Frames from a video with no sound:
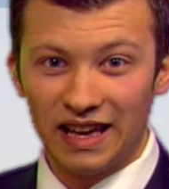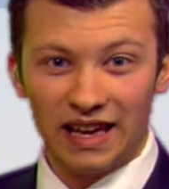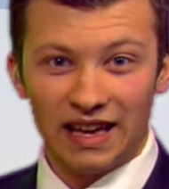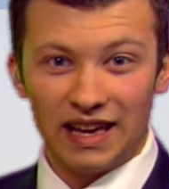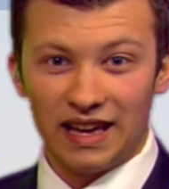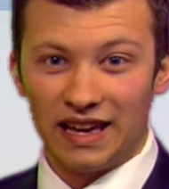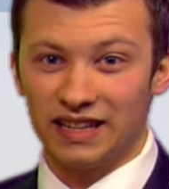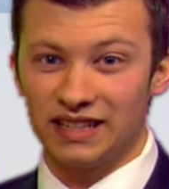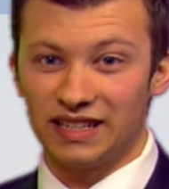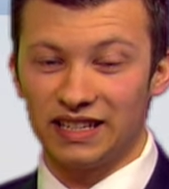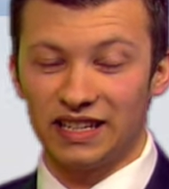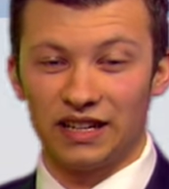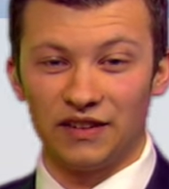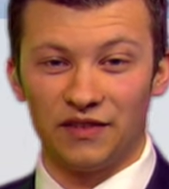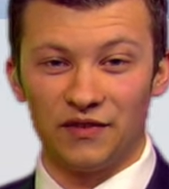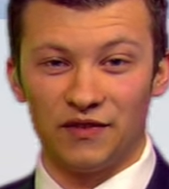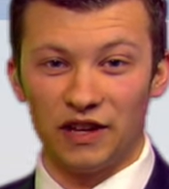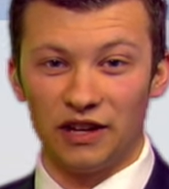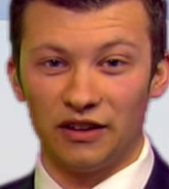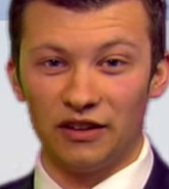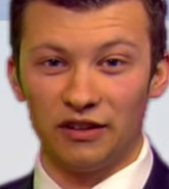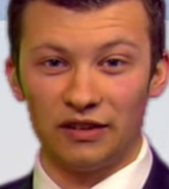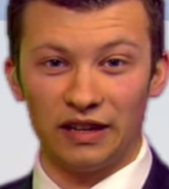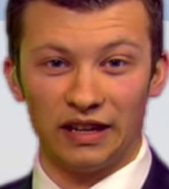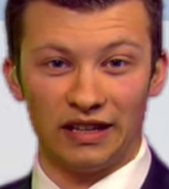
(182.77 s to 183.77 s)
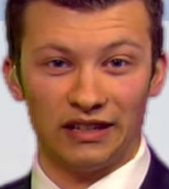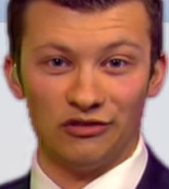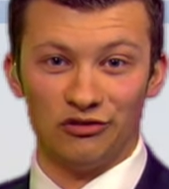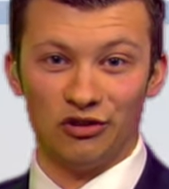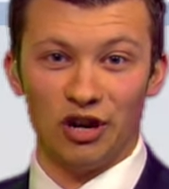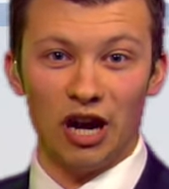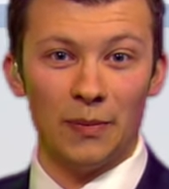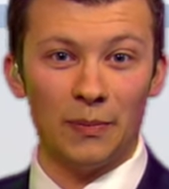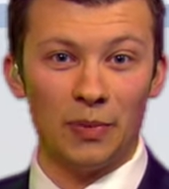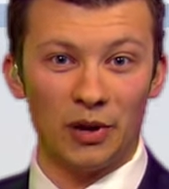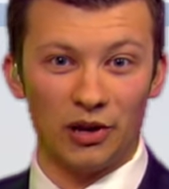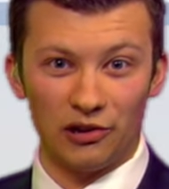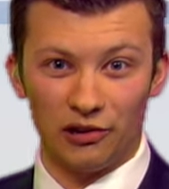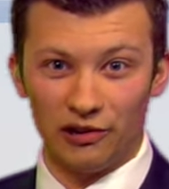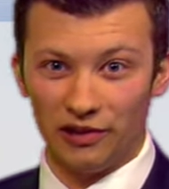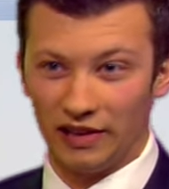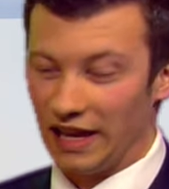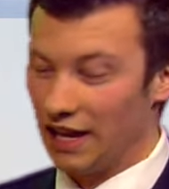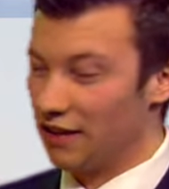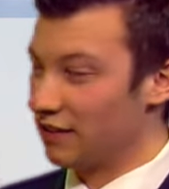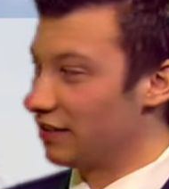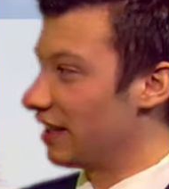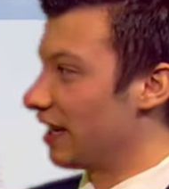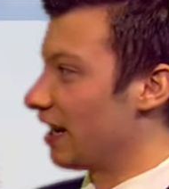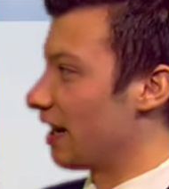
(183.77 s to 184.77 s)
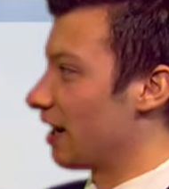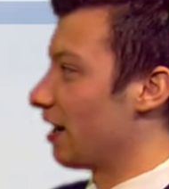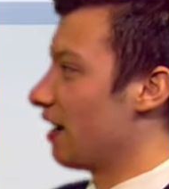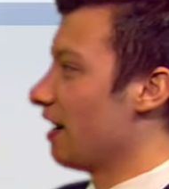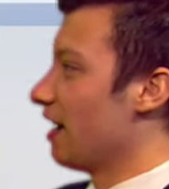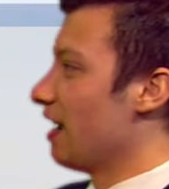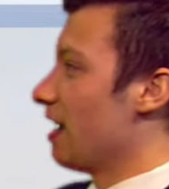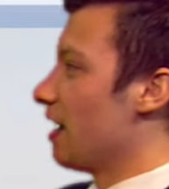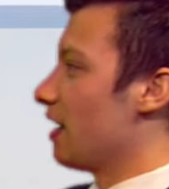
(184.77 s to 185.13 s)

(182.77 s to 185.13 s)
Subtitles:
It's going to feel like tropical out there.